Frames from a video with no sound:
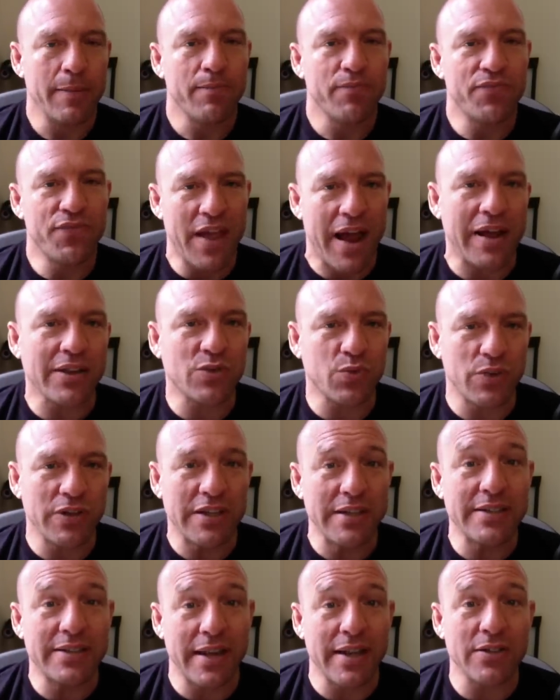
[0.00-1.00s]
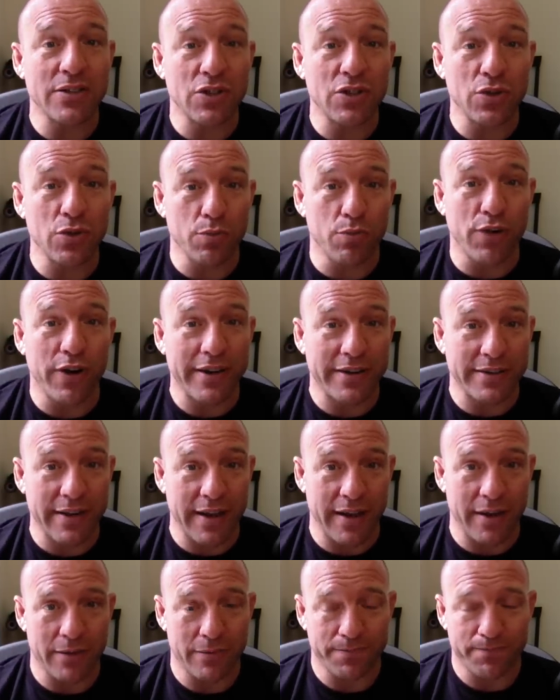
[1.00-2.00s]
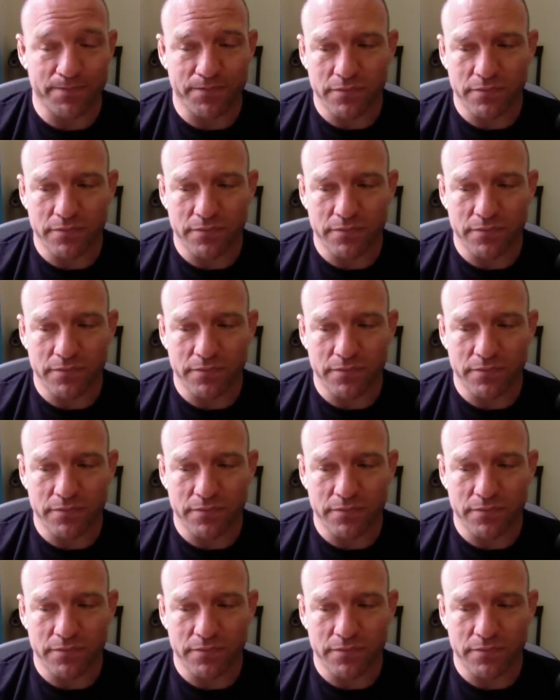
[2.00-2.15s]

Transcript: That's when he tends to break down.